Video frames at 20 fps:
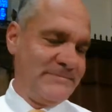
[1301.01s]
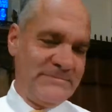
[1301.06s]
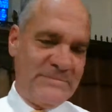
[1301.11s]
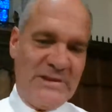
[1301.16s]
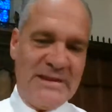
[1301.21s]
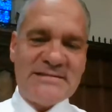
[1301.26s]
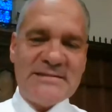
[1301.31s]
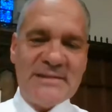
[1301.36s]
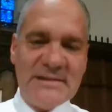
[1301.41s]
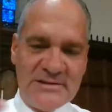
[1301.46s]

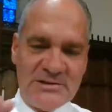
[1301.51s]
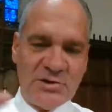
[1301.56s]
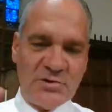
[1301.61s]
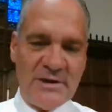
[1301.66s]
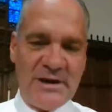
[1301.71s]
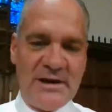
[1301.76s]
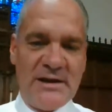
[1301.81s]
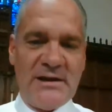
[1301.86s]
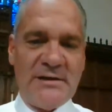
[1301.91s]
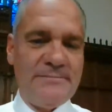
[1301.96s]
less
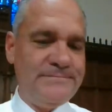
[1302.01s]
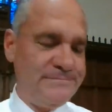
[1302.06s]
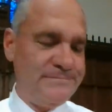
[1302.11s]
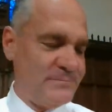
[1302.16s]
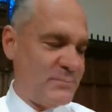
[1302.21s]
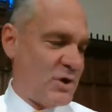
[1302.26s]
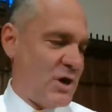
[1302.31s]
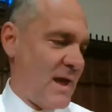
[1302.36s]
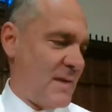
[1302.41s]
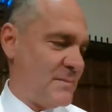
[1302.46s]
integrated
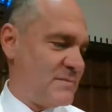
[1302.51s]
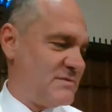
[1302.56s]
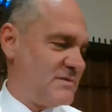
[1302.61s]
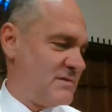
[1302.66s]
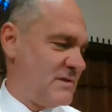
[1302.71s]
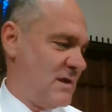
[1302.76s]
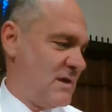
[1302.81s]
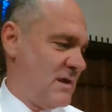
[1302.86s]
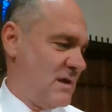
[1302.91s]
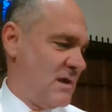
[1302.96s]

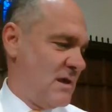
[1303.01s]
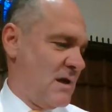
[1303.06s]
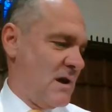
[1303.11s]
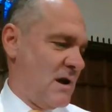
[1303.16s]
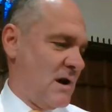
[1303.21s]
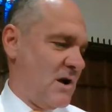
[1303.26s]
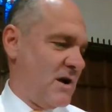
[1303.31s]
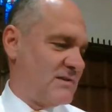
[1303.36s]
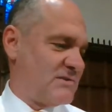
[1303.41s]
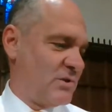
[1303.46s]
perhaps.
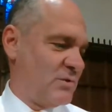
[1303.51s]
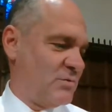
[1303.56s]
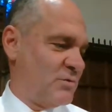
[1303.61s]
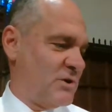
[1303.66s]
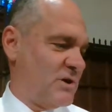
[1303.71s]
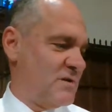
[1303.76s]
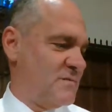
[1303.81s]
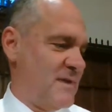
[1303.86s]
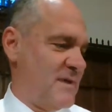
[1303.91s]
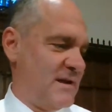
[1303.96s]
All right, so the
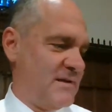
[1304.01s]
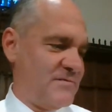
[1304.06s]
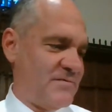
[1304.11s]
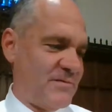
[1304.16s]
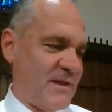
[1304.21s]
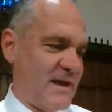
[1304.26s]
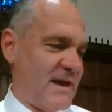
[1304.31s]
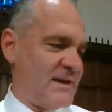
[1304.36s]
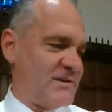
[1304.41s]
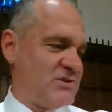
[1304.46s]
Word made
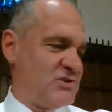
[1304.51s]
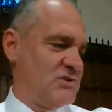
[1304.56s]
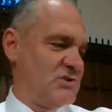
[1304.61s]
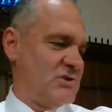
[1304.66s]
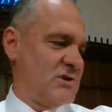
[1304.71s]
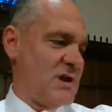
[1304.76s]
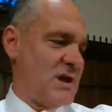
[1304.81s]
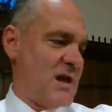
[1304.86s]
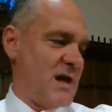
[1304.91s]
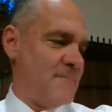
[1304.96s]

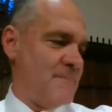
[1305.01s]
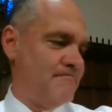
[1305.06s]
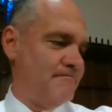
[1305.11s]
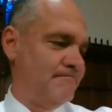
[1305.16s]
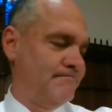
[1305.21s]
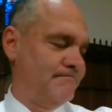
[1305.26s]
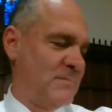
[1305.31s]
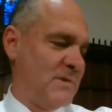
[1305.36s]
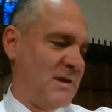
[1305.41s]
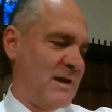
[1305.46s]
flesh.
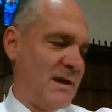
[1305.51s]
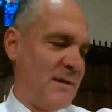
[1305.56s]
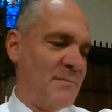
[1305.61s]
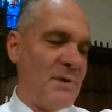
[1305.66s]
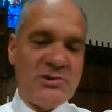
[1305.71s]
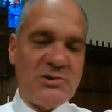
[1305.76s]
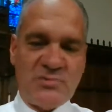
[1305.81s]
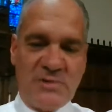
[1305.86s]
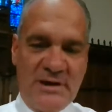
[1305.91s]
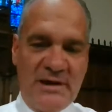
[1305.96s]

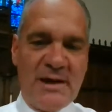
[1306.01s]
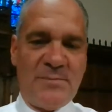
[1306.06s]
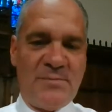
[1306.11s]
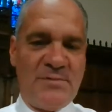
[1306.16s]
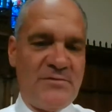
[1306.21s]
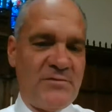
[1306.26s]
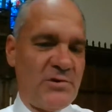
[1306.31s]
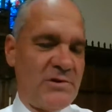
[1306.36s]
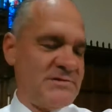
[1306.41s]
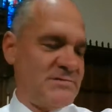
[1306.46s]
Marjorie Kemp,
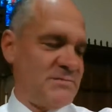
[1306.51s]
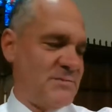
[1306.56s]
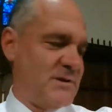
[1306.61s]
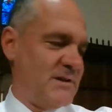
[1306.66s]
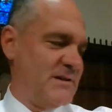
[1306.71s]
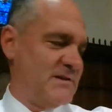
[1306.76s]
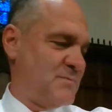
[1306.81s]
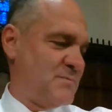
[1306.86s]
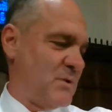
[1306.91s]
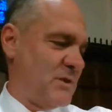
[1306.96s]
of course, one
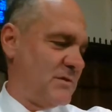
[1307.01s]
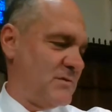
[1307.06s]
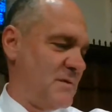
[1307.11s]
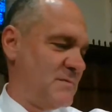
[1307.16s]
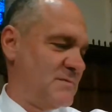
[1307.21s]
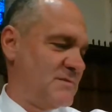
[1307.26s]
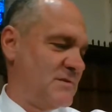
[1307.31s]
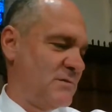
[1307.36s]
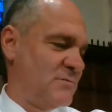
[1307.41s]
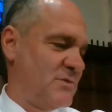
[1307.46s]
of these
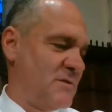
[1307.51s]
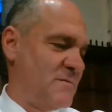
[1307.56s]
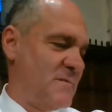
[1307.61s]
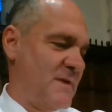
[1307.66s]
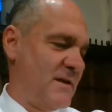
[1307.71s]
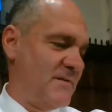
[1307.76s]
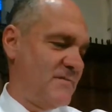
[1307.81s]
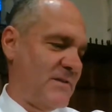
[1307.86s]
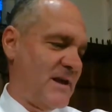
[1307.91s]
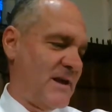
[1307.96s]
pilgrims. The Word
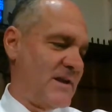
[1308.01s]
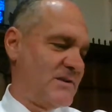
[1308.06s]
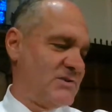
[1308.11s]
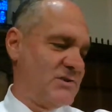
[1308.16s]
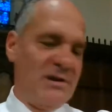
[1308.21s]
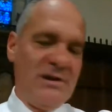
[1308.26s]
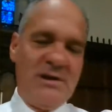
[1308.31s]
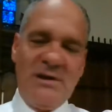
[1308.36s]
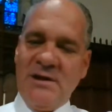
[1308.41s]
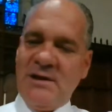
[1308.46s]
made flesh.
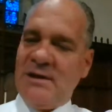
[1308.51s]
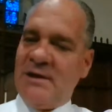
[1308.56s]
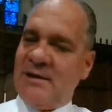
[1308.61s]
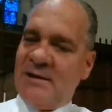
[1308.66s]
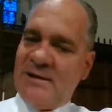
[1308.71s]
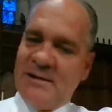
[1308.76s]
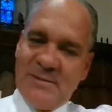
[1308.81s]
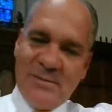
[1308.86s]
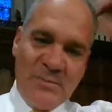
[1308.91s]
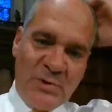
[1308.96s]

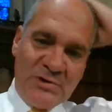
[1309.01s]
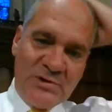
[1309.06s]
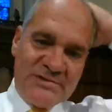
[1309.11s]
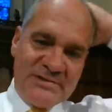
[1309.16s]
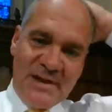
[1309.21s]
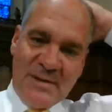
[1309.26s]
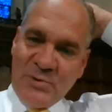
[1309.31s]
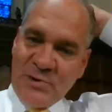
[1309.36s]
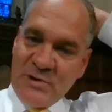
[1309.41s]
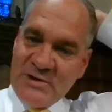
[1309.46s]

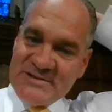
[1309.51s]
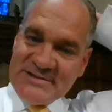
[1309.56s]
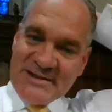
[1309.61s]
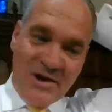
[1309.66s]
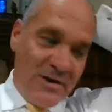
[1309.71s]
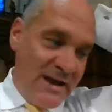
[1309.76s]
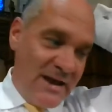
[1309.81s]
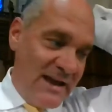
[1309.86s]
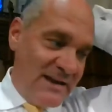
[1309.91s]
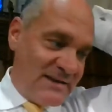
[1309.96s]
Bornstein points
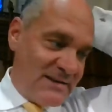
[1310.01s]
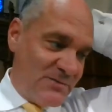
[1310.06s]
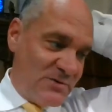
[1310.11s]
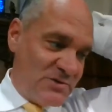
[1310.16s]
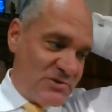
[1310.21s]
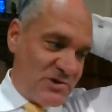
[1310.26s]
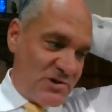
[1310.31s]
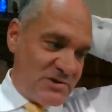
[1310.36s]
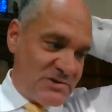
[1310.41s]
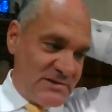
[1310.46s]
out 8
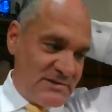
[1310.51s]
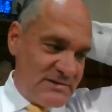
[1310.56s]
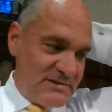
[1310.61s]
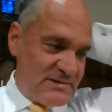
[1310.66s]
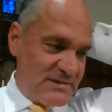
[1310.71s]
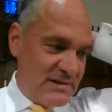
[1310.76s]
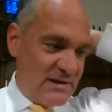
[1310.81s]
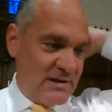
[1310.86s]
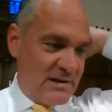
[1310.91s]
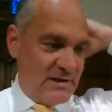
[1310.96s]
different
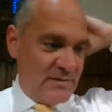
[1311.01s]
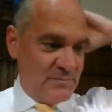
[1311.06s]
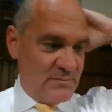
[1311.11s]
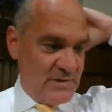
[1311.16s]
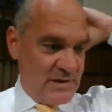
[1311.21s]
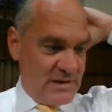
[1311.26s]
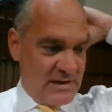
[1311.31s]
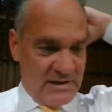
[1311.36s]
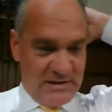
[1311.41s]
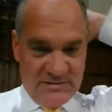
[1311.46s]
churches
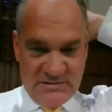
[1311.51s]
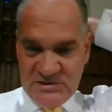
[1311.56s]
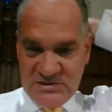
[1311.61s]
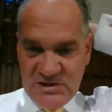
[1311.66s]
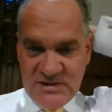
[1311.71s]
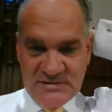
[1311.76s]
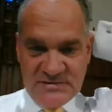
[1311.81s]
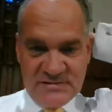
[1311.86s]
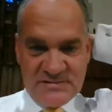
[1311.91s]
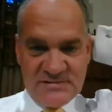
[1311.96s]
had
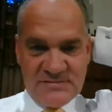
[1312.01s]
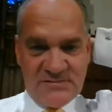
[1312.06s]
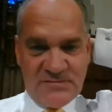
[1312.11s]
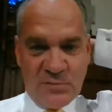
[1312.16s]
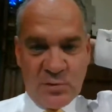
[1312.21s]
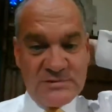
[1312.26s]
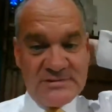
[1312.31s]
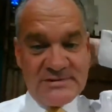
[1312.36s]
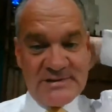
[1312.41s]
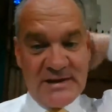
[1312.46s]
Jesus'
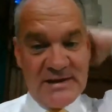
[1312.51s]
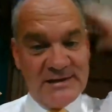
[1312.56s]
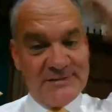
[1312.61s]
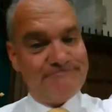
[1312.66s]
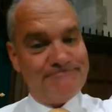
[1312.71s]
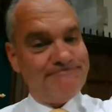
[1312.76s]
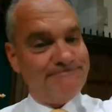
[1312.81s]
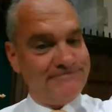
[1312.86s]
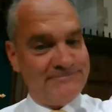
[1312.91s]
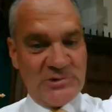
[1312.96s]

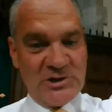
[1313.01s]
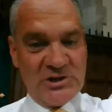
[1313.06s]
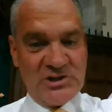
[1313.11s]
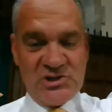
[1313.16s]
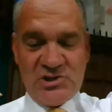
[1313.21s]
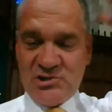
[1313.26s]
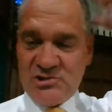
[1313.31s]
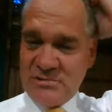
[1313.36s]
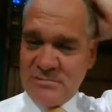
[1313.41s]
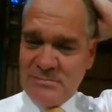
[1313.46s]
foreskin,
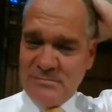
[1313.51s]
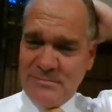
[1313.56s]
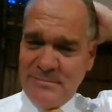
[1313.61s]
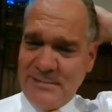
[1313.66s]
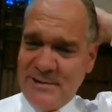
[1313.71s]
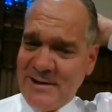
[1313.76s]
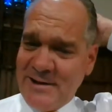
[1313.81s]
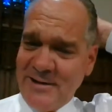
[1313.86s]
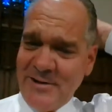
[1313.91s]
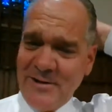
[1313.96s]
which,
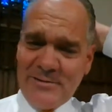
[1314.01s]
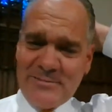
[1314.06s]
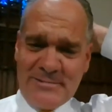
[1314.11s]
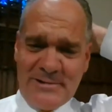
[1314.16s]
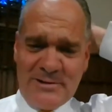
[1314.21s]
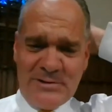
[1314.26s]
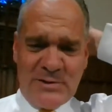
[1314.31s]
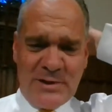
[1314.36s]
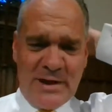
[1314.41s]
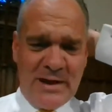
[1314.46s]
you know,
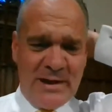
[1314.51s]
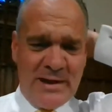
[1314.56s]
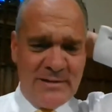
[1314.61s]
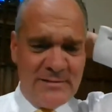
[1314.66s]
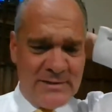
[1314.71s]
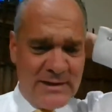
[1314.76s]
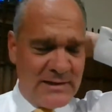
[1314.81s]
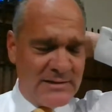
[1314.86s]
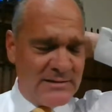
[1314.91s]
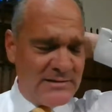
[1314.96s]

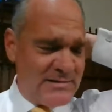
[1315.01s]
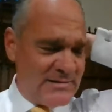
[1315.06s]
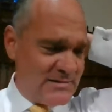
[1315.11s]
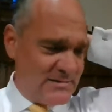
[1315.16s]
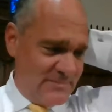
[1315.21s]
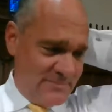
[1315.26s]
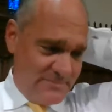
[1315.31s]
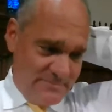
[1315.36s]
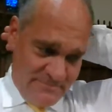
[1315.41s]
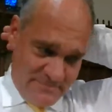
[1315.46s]
okay,
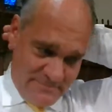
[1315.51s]
that's